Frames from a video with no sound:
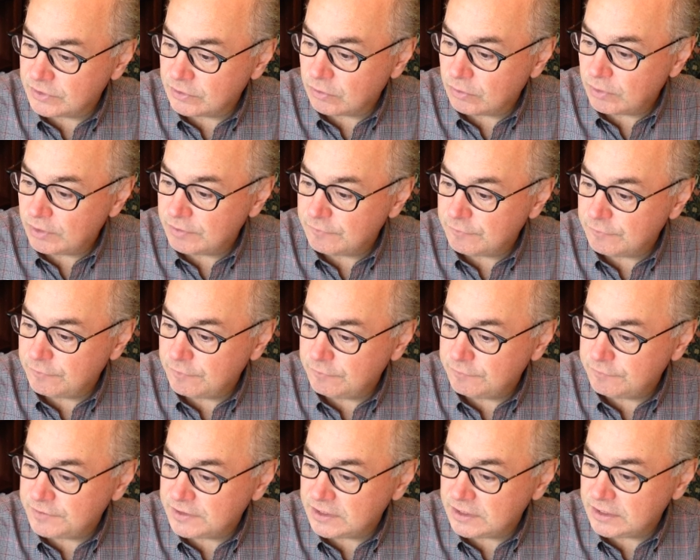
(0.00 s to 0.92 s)
you know at
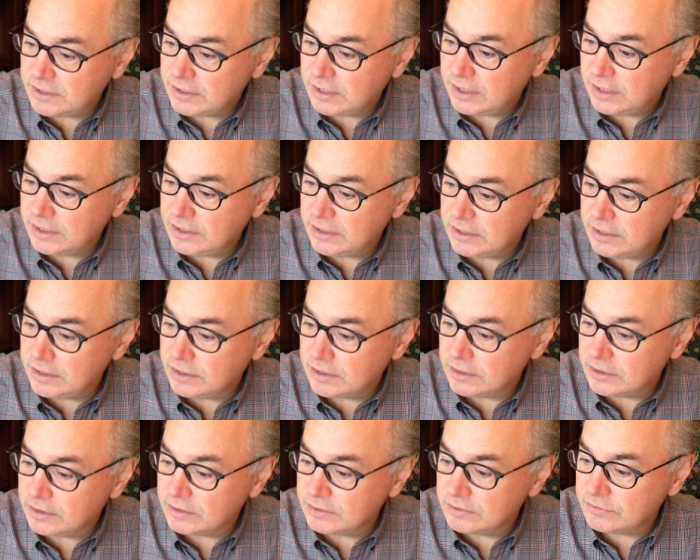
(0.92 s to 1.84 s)

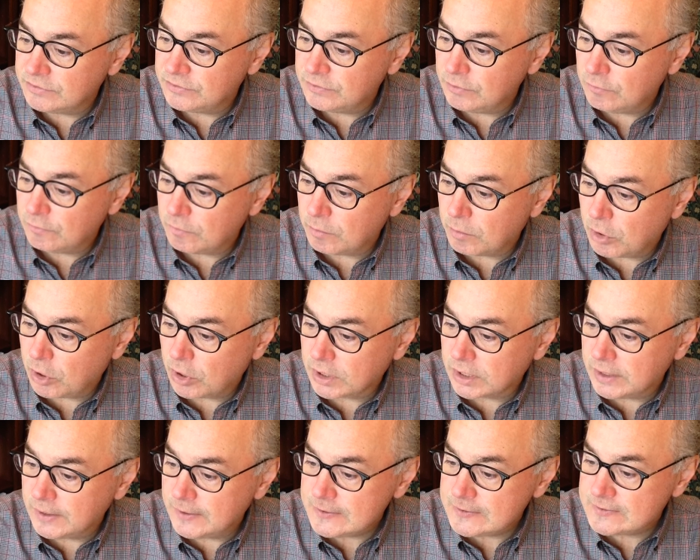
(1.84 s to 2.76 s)
1580 uh, the silver
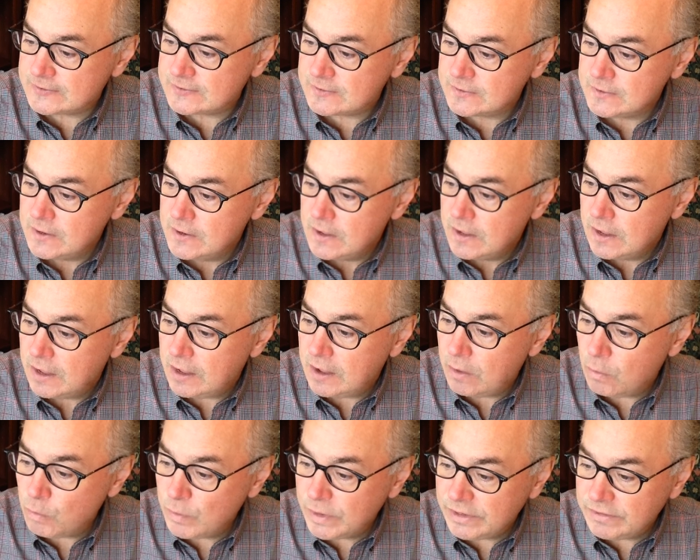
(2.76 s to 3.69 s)
market
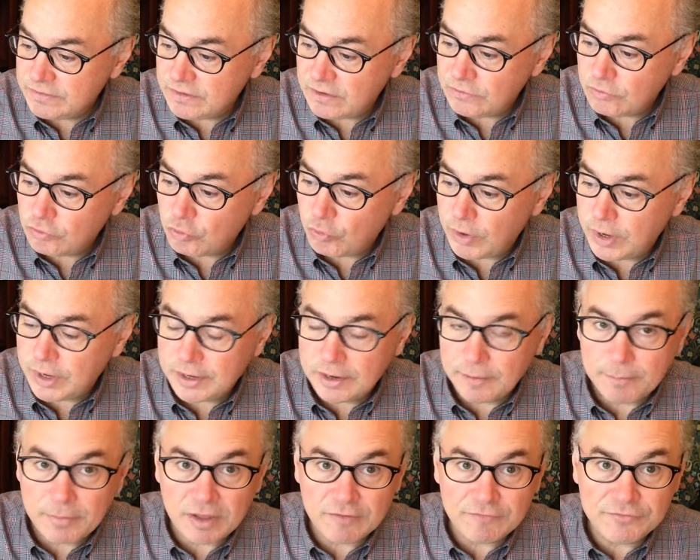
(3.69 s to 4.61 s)
uh, we did trade
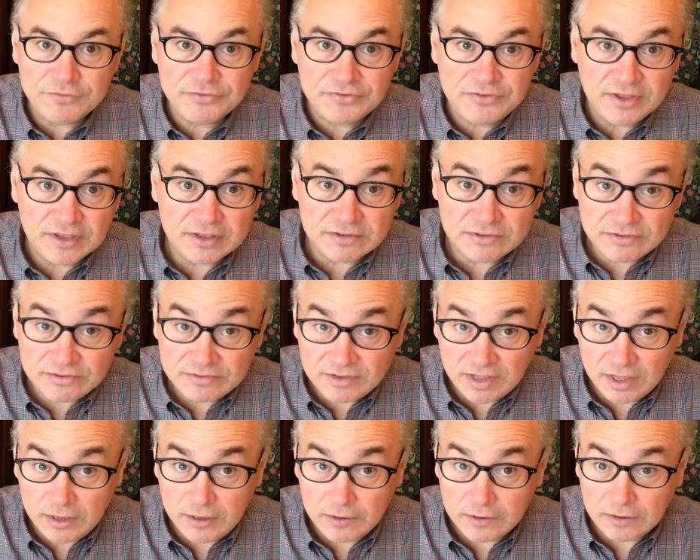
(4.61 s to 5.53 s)
above
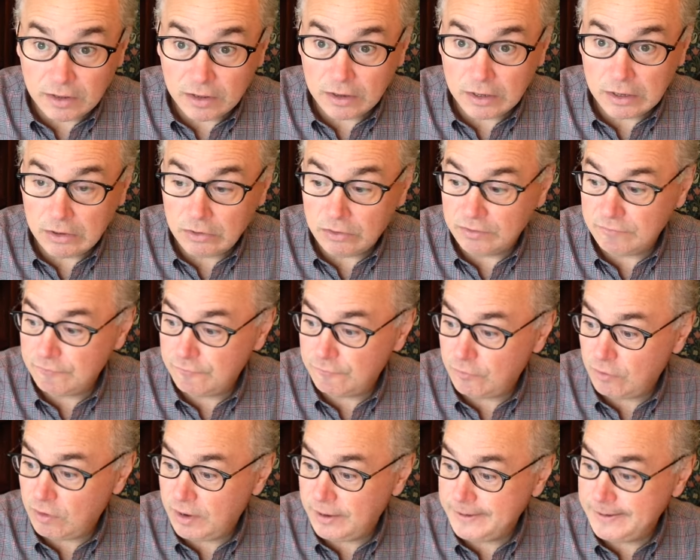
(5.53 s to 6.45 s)
16 uh, on
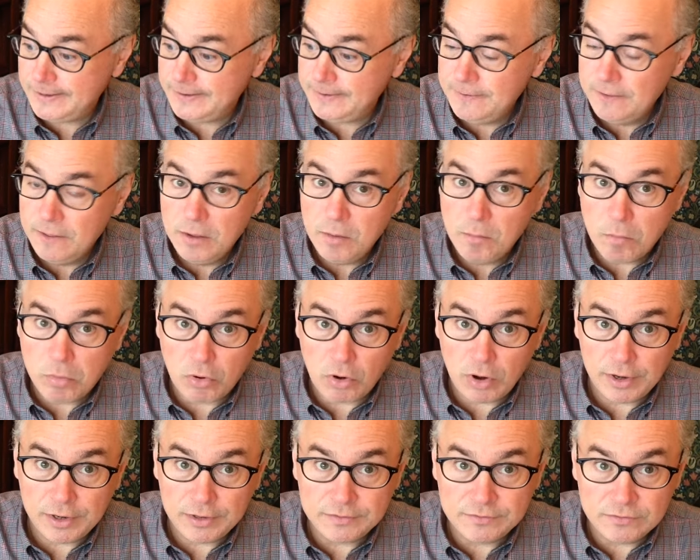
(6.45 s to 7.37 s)
Friday
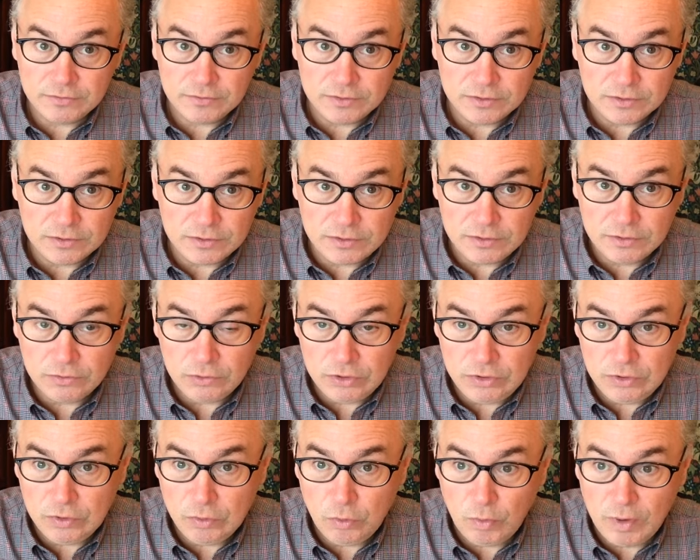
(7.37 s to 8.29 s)
prior to the U
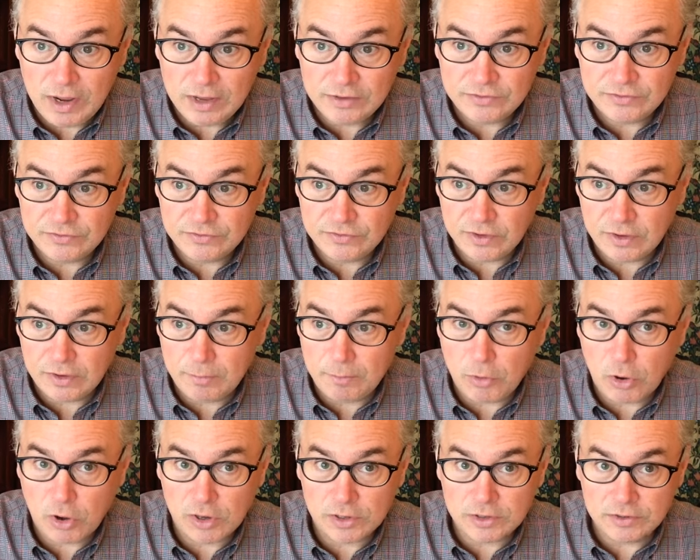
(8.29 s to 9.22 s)
US uh,
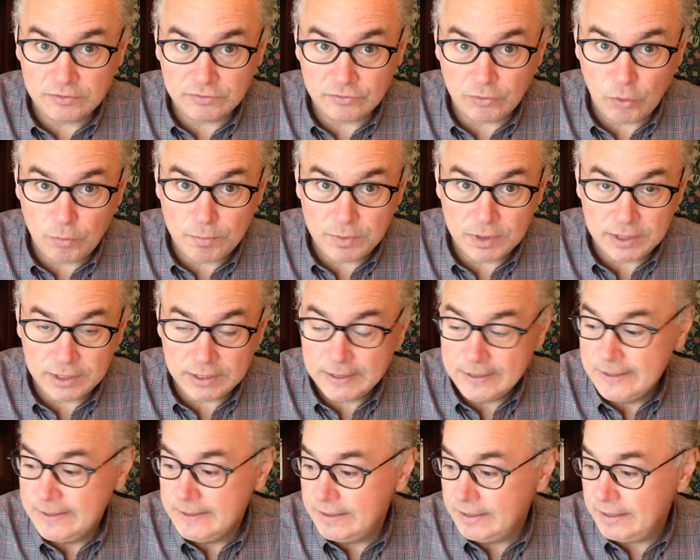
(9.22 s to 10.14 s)
markets opening
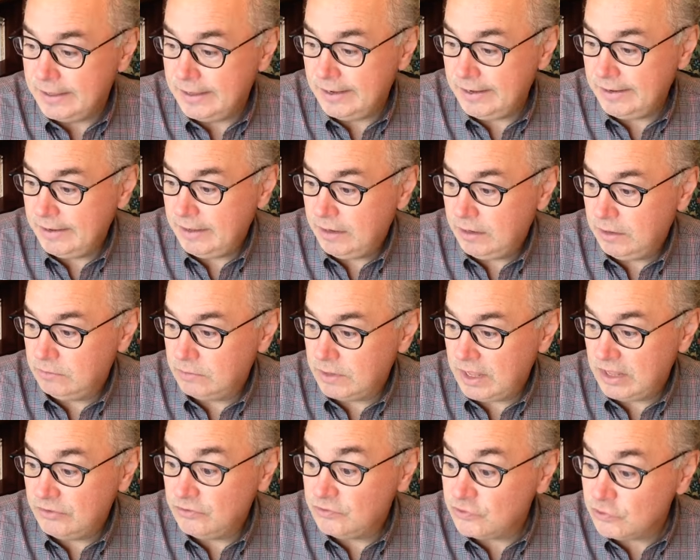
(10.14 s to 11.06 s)
and then
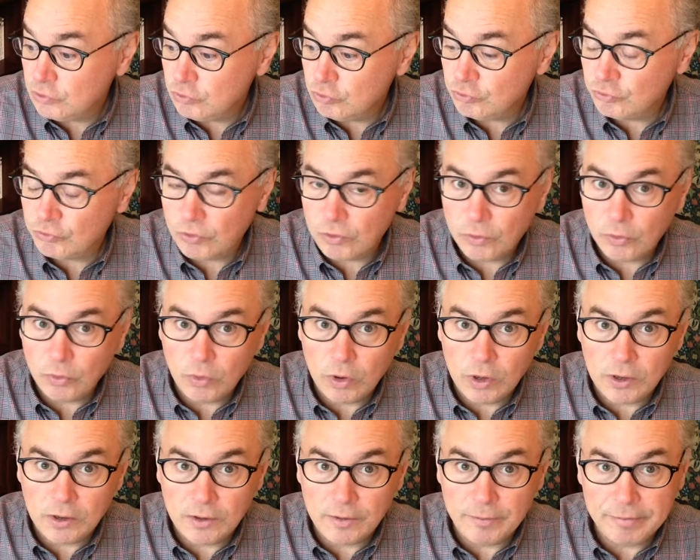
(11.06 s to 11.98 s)
as usual
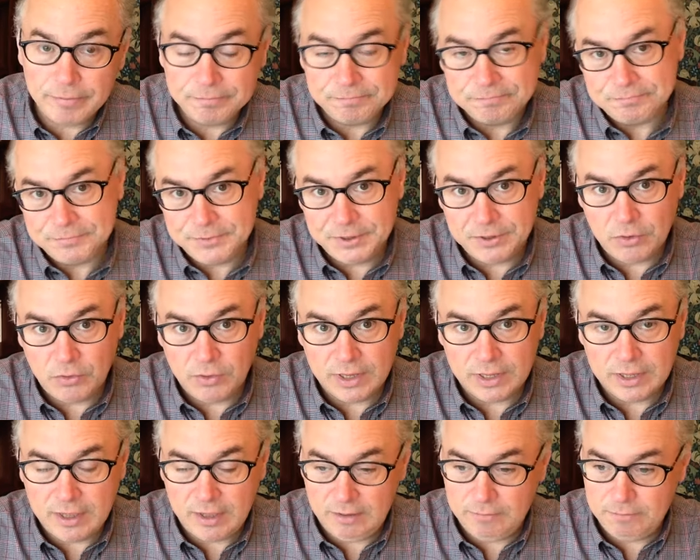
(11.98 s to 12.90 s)
uh, you know
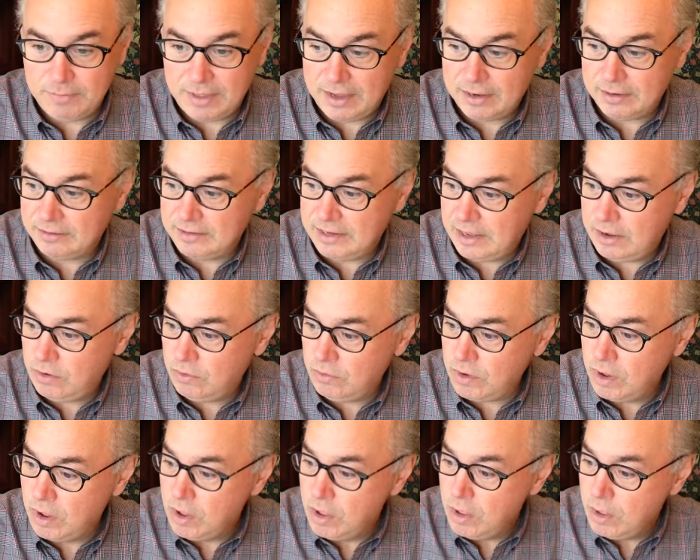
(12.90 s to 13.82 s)
it came back down